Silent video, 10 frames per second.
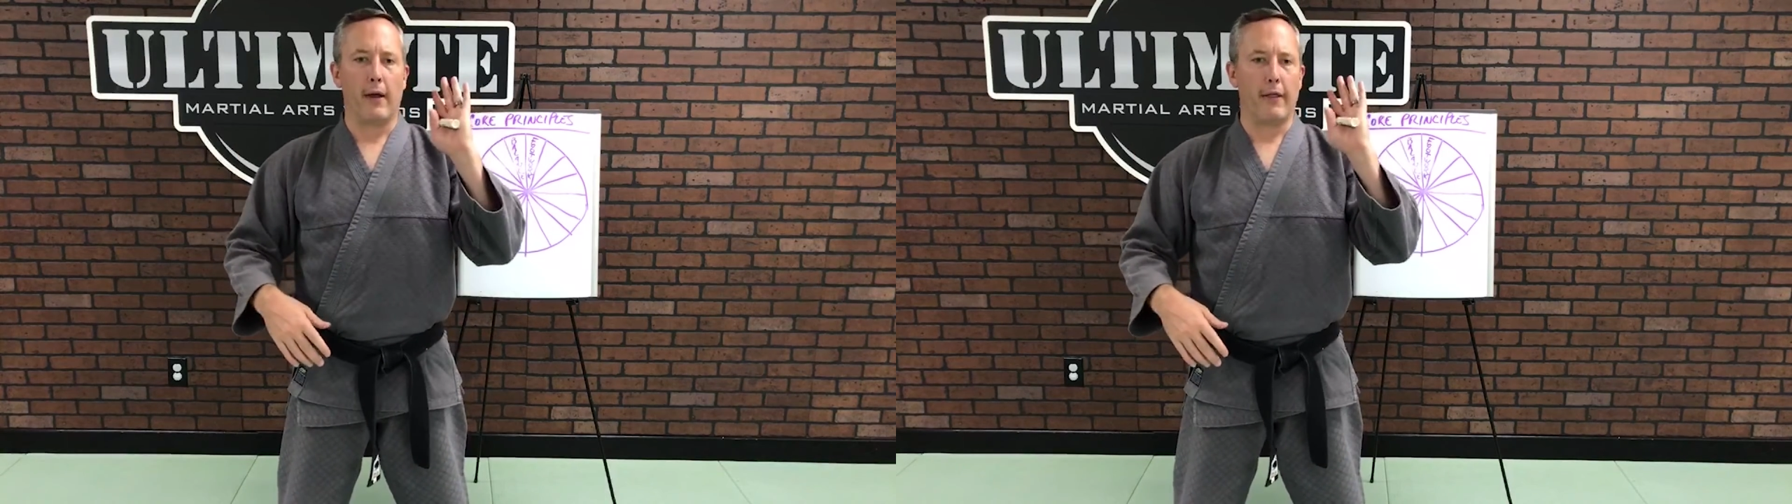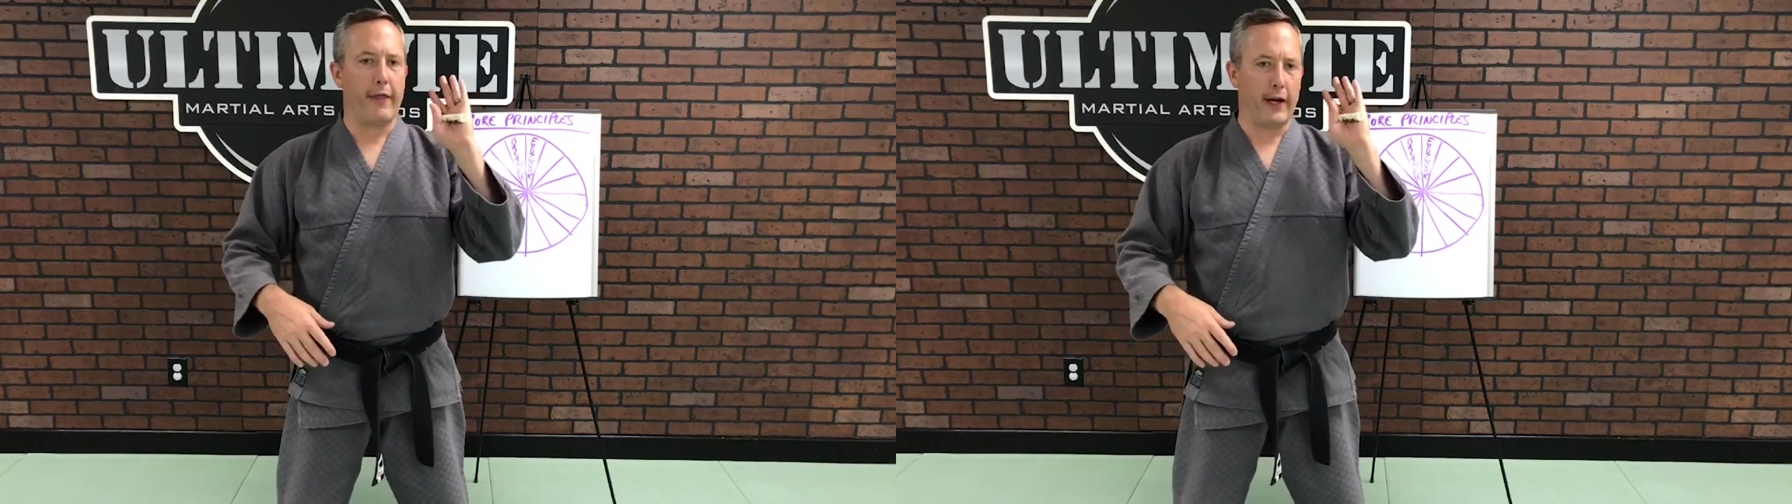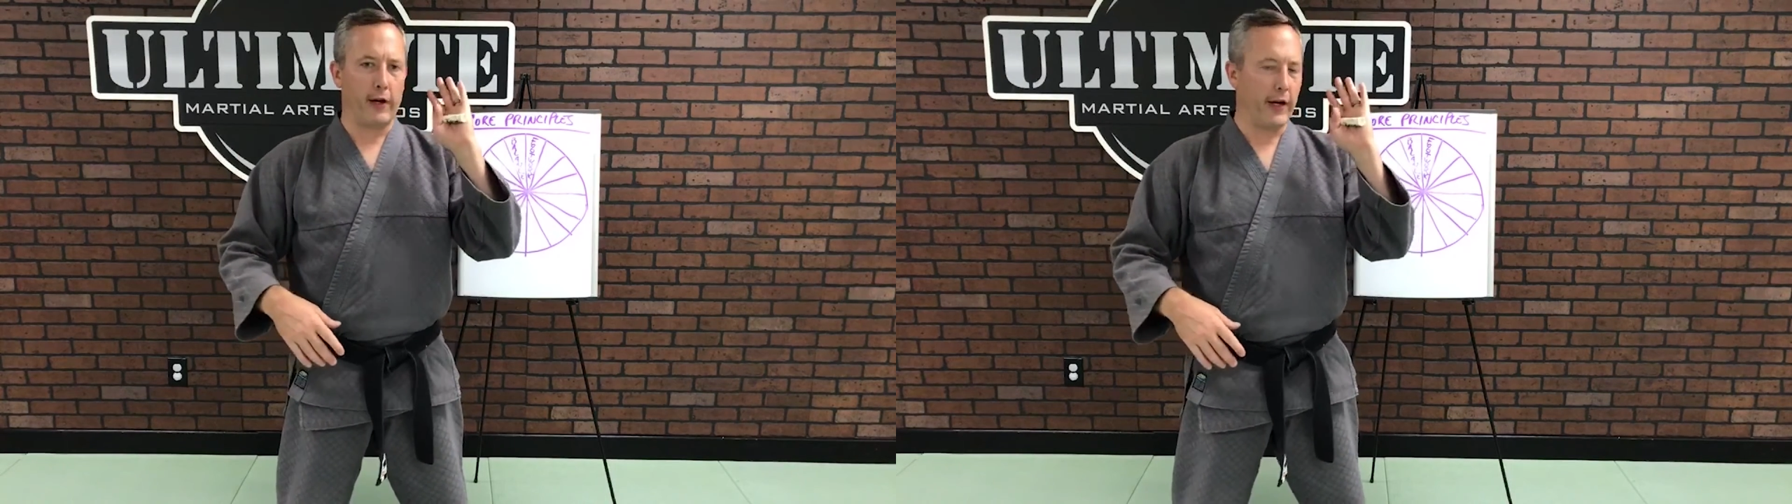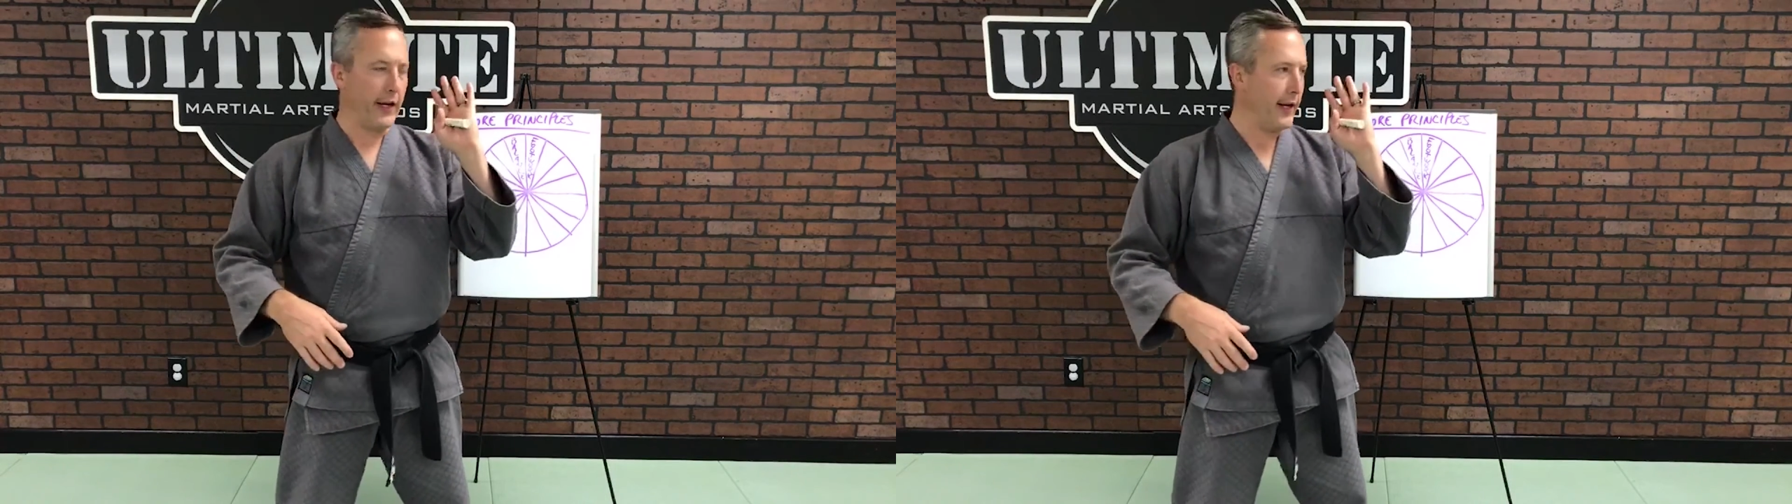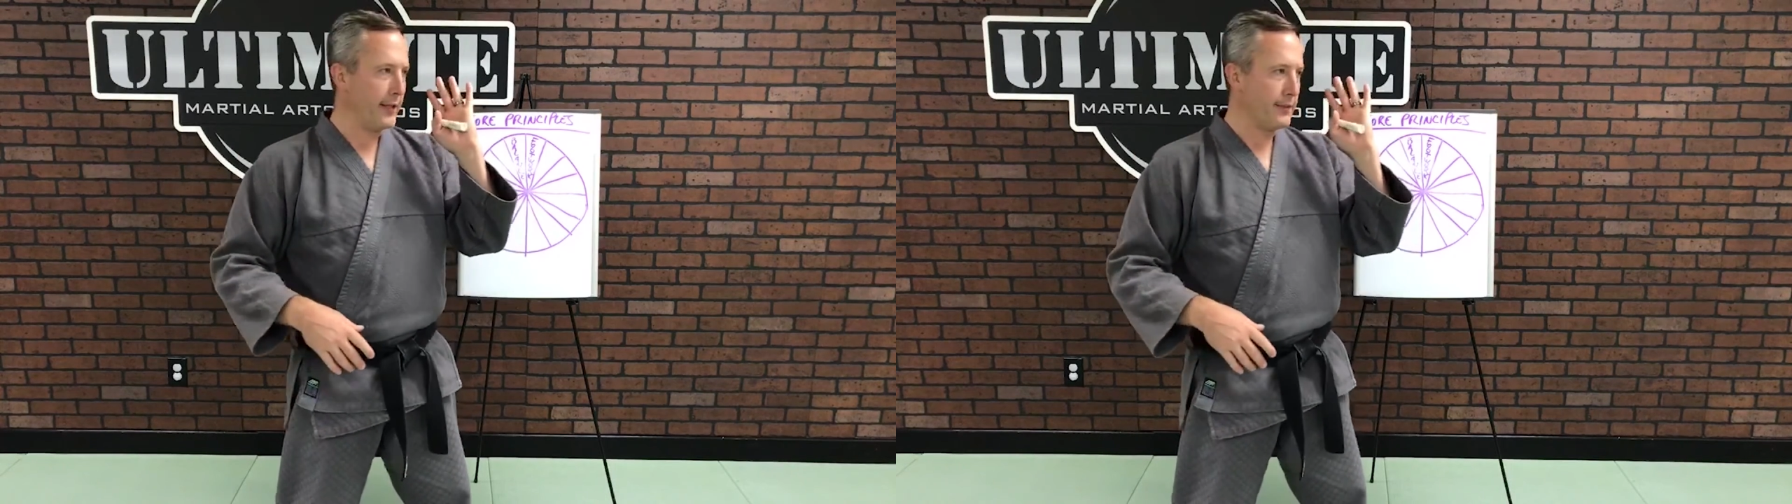there
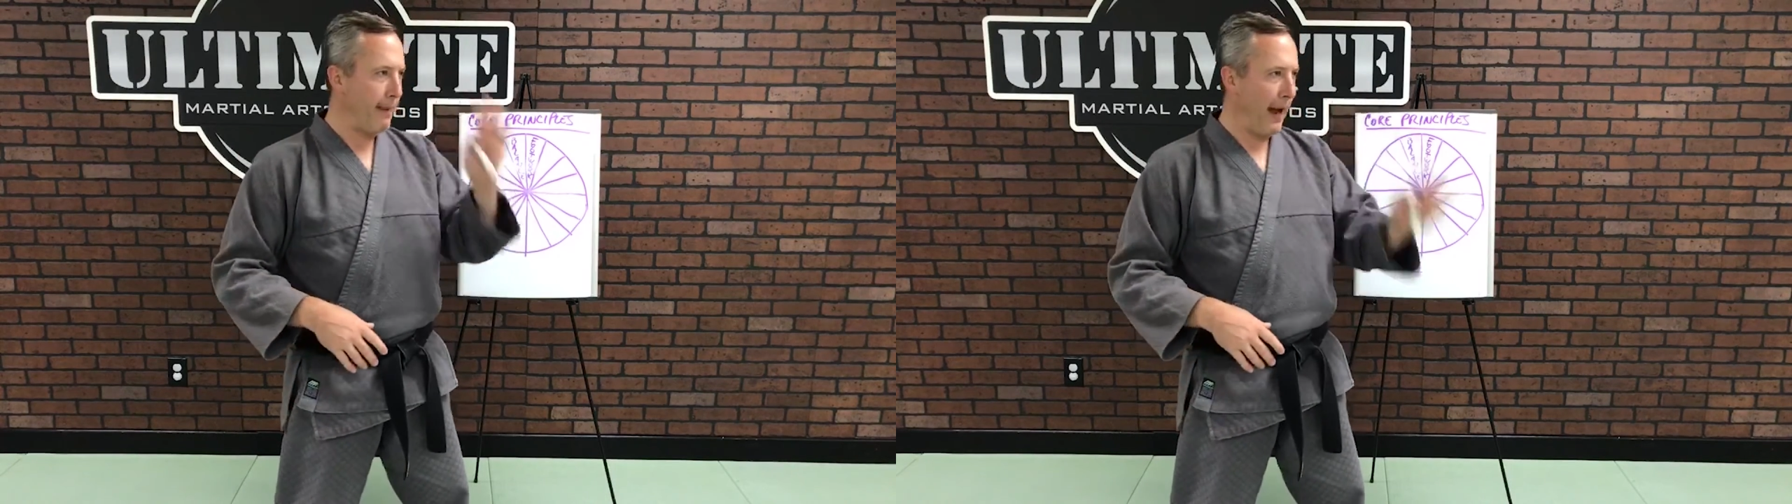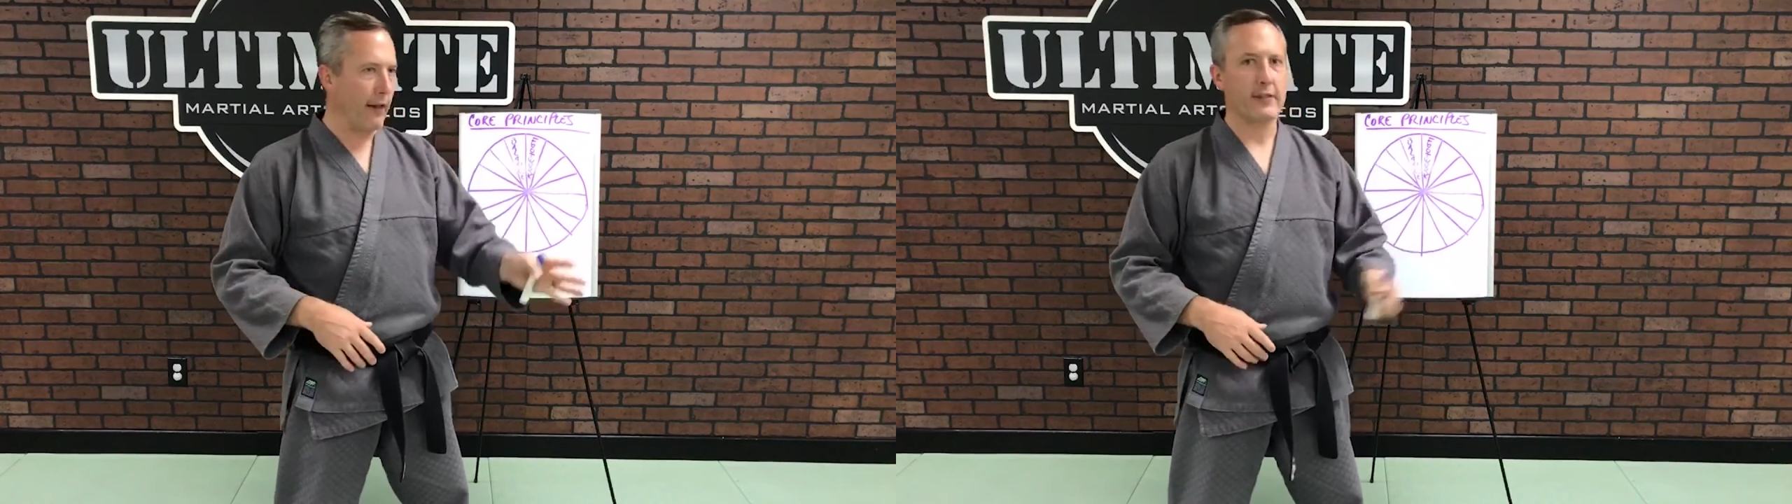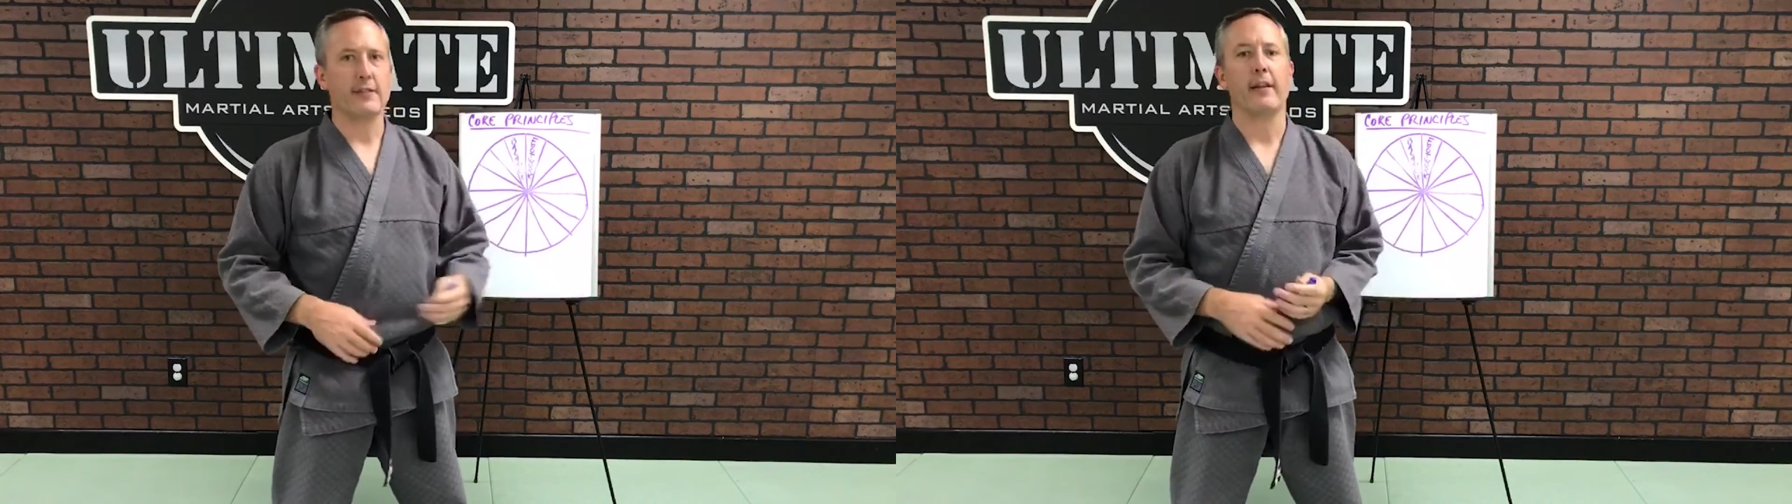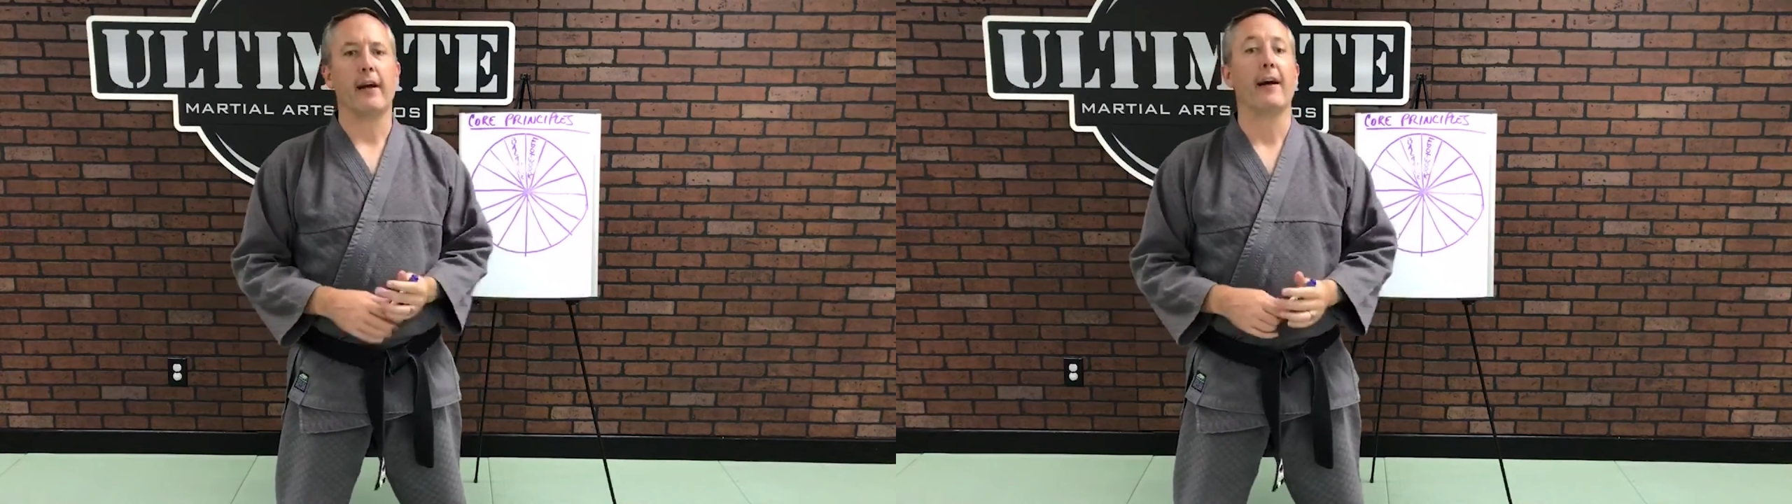is balance in there,